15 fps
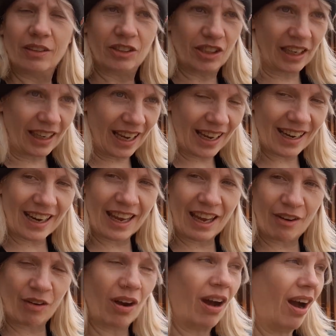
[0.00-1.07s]
To get
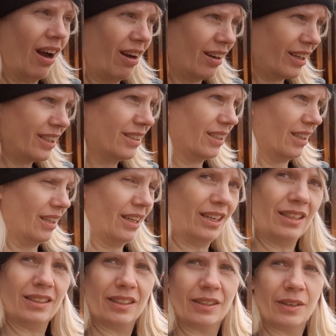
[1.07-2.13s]
here at high
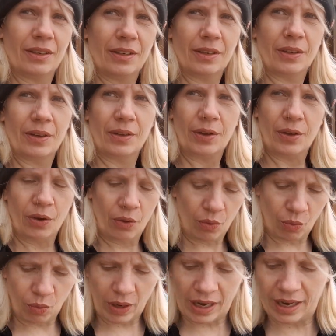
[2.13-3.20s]
tide,
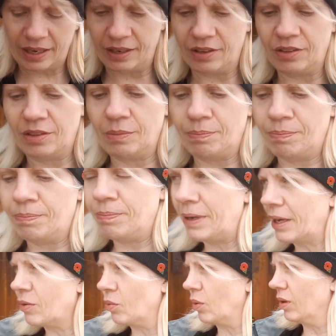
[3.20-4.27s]
when the
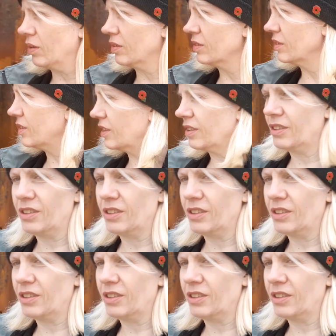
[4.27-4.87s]
big ones,